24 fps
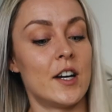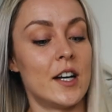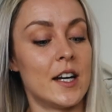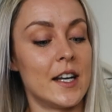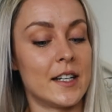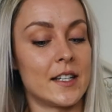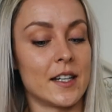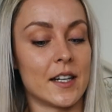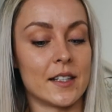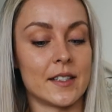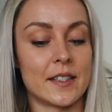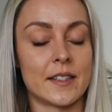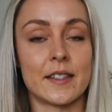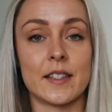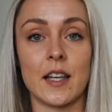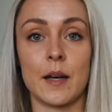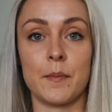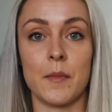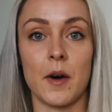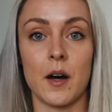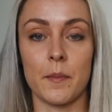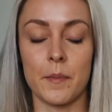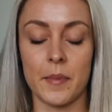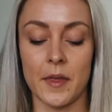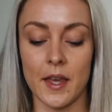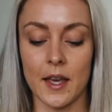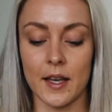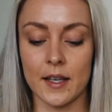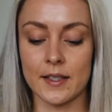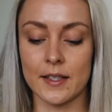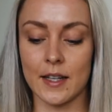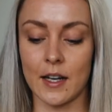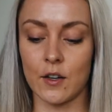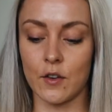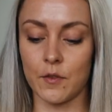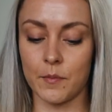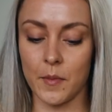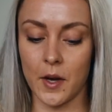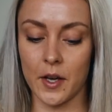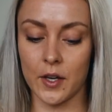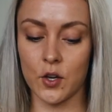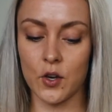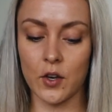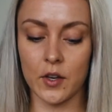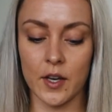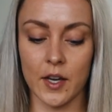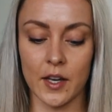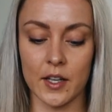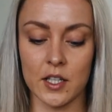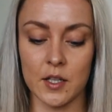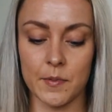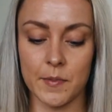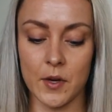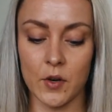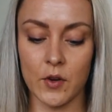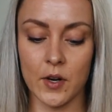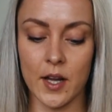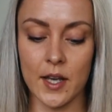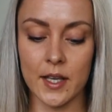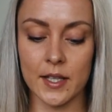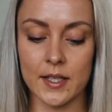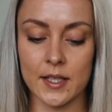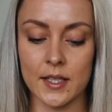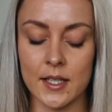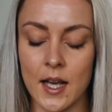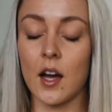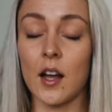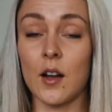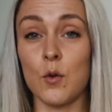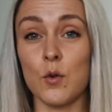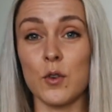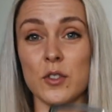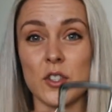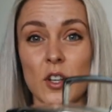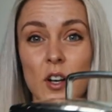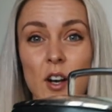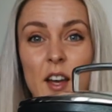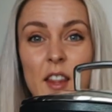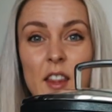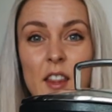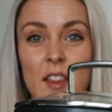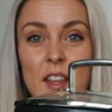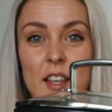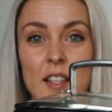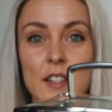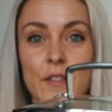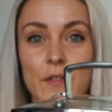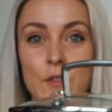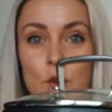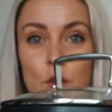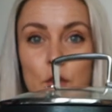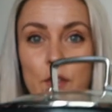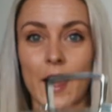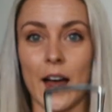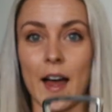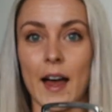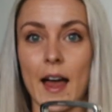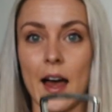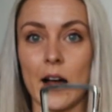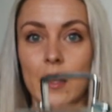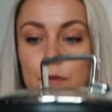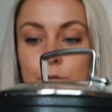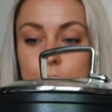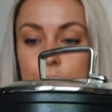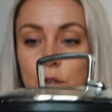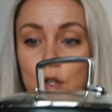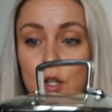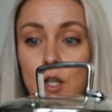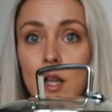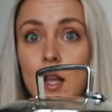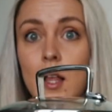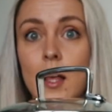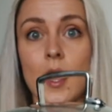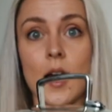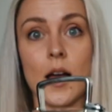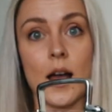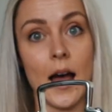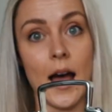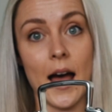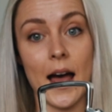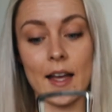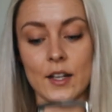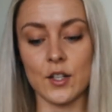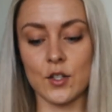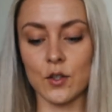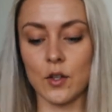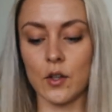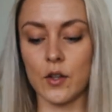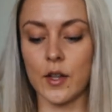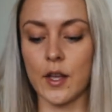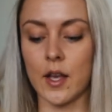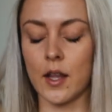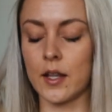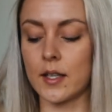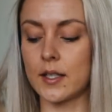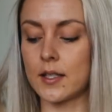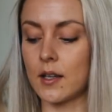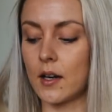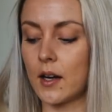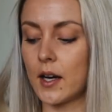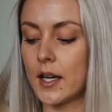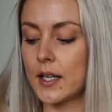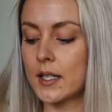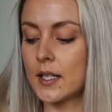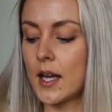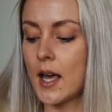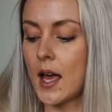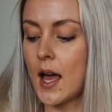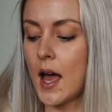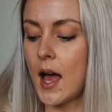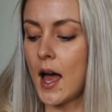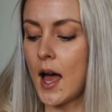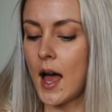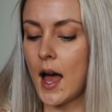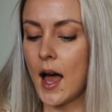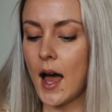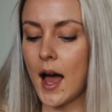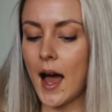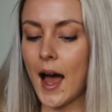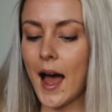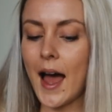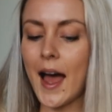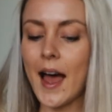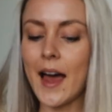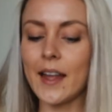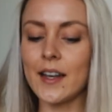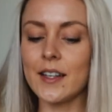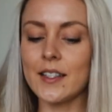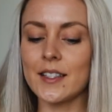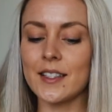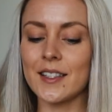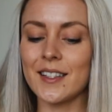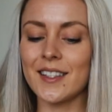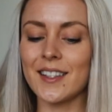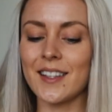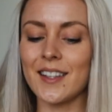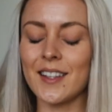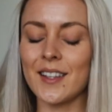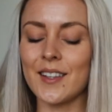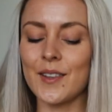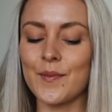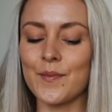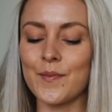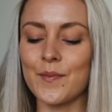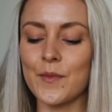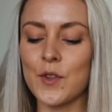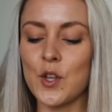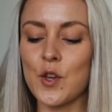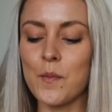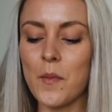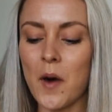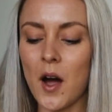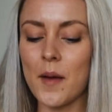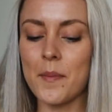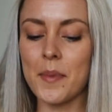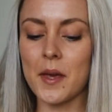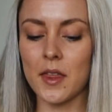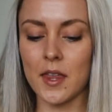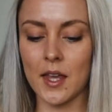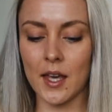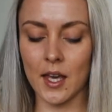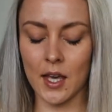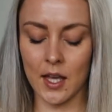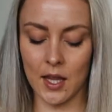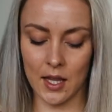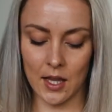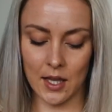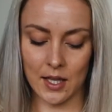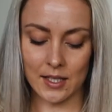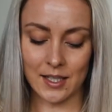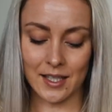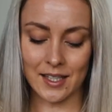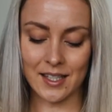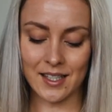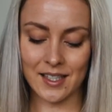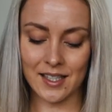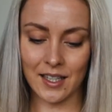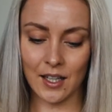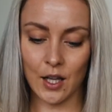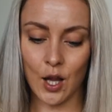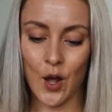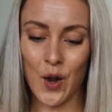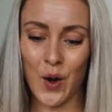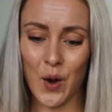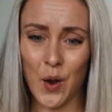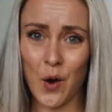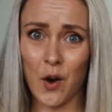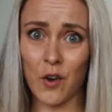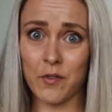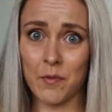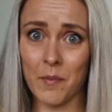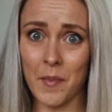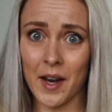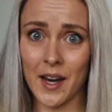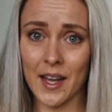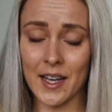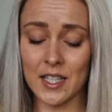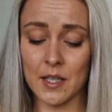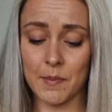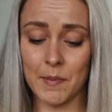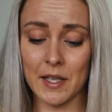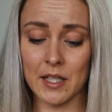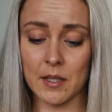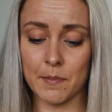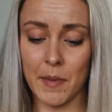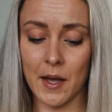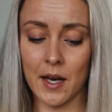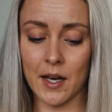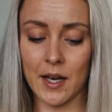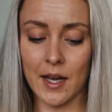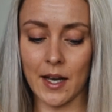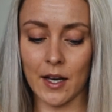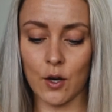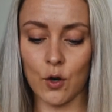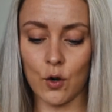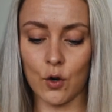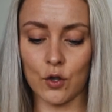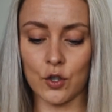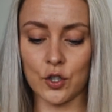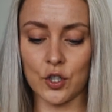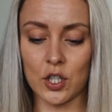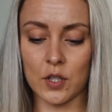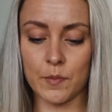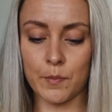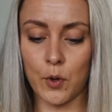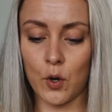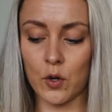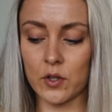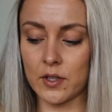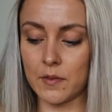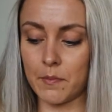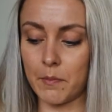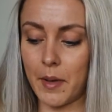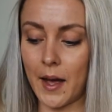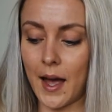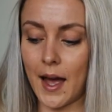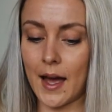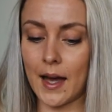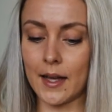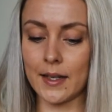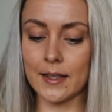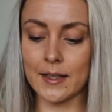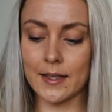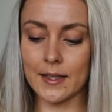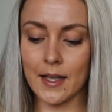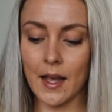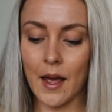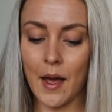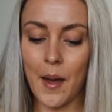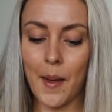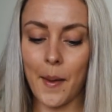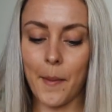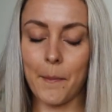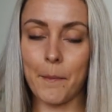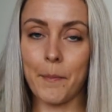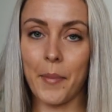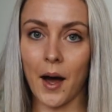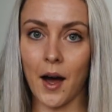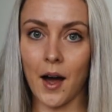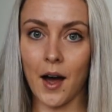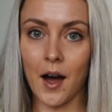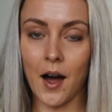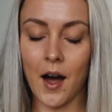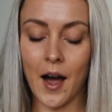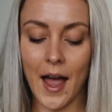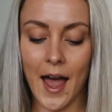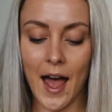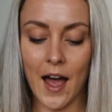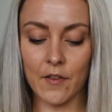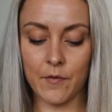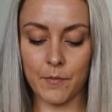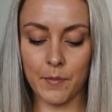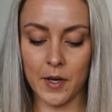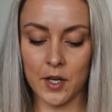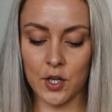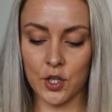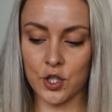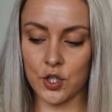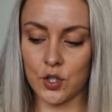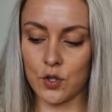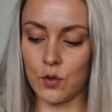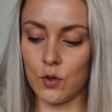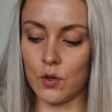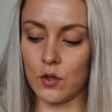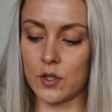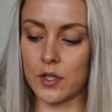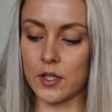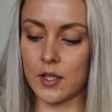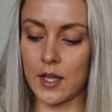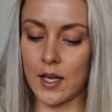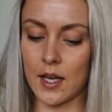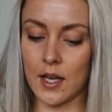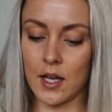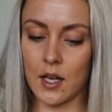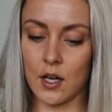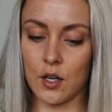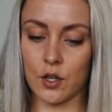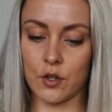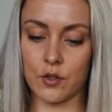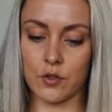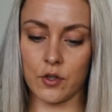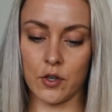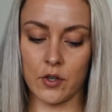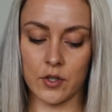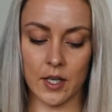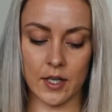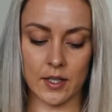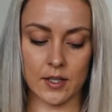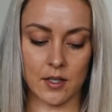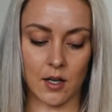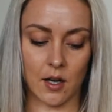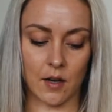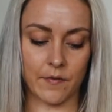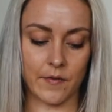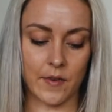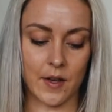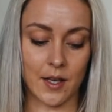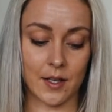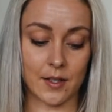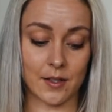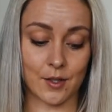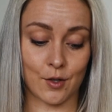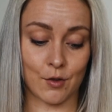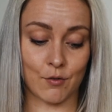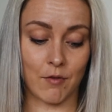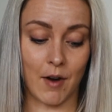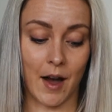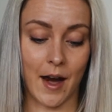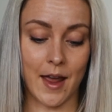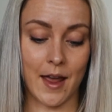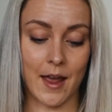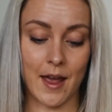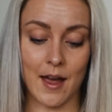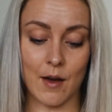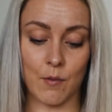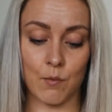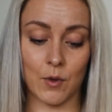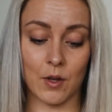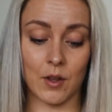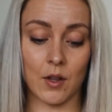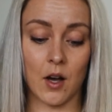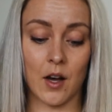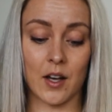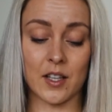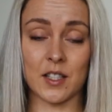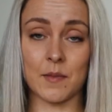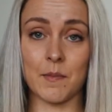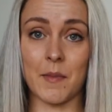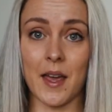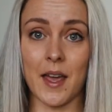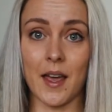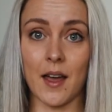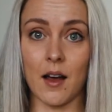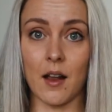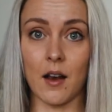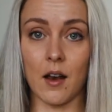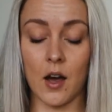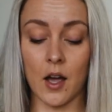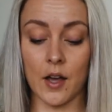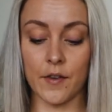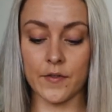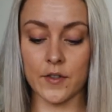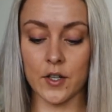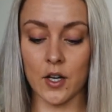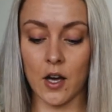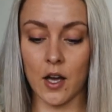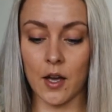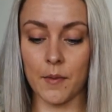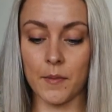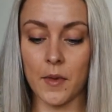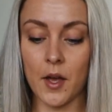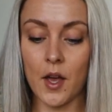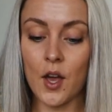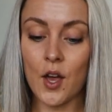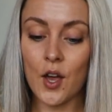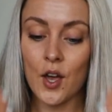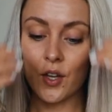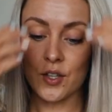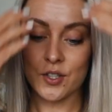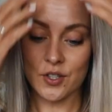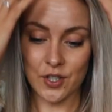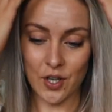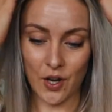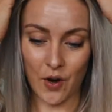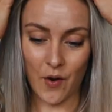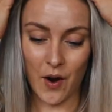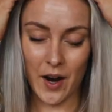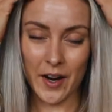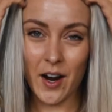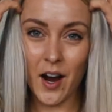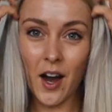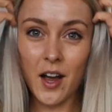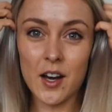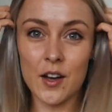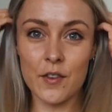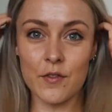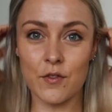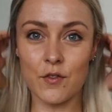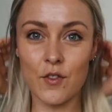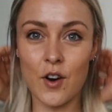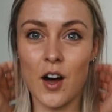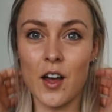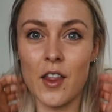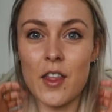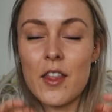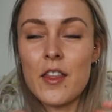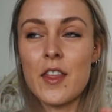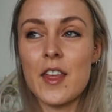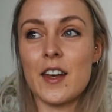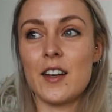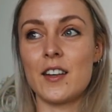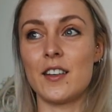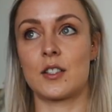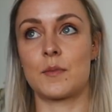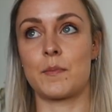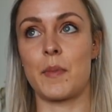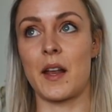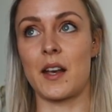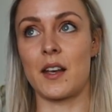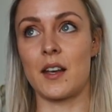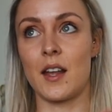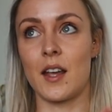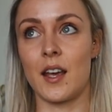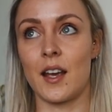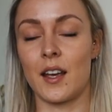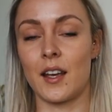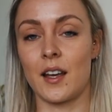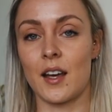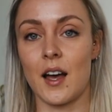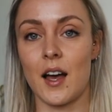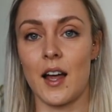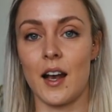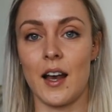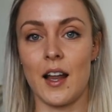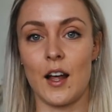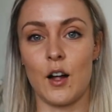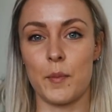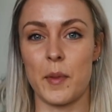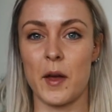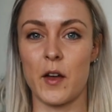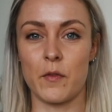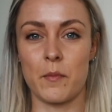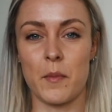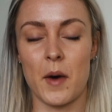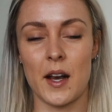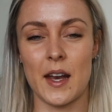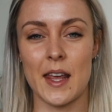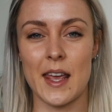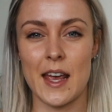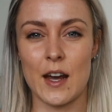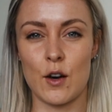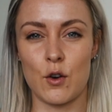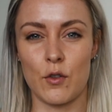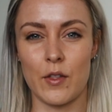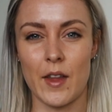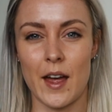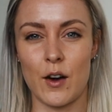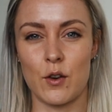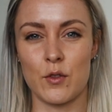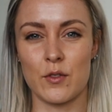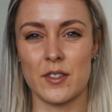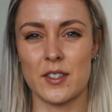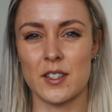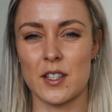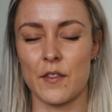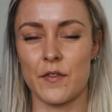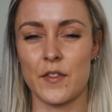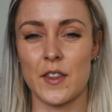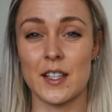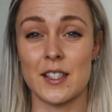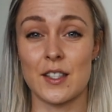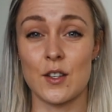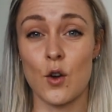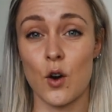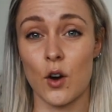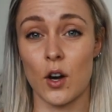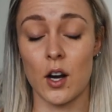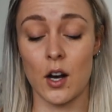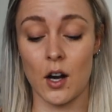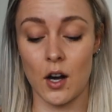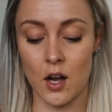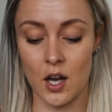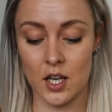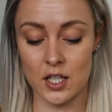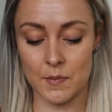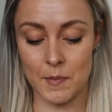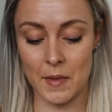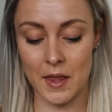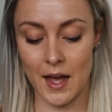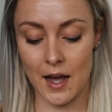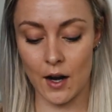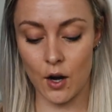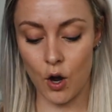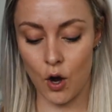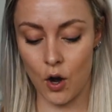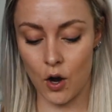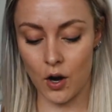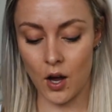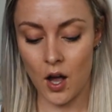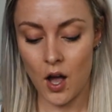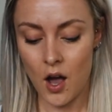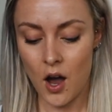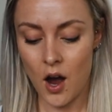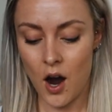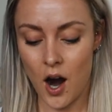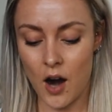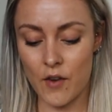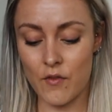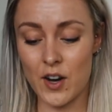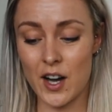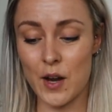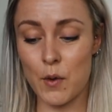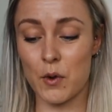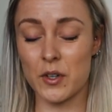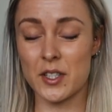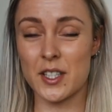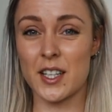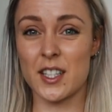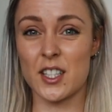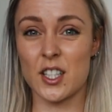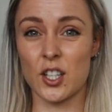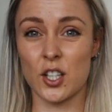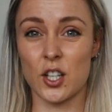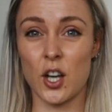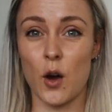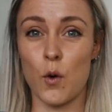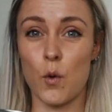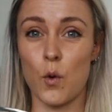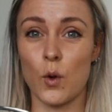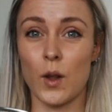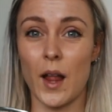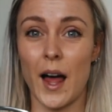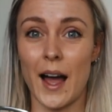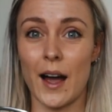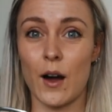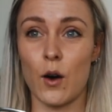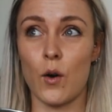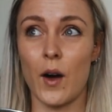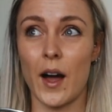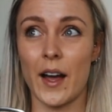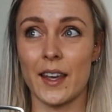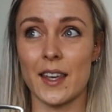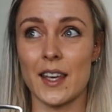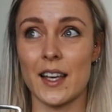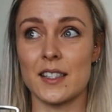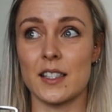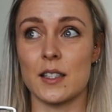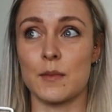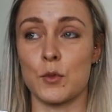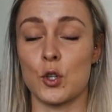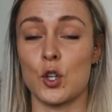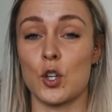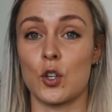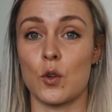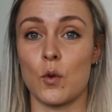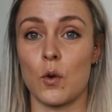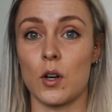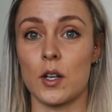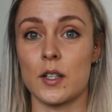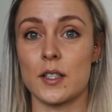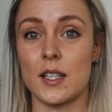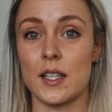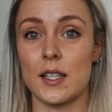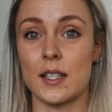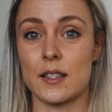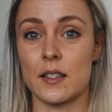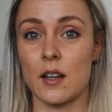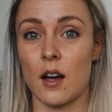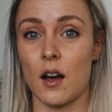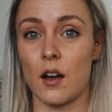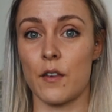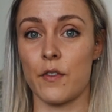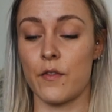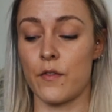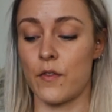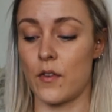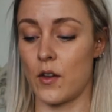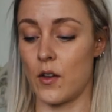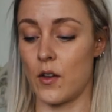really does sum up the extent of my cooking, to be honest. I also like that these have got that helpful handle on the other side. And you might be thinking that this is still a lot of money to be spending on just pots and pans, but I have been assured that Le Creuset stuff is great and will last me a lifetime. So I kind of, rather than spending a little bit of money here and there on stuff that's not going to last me that long, I really wanted to go all out and get some good quality stuff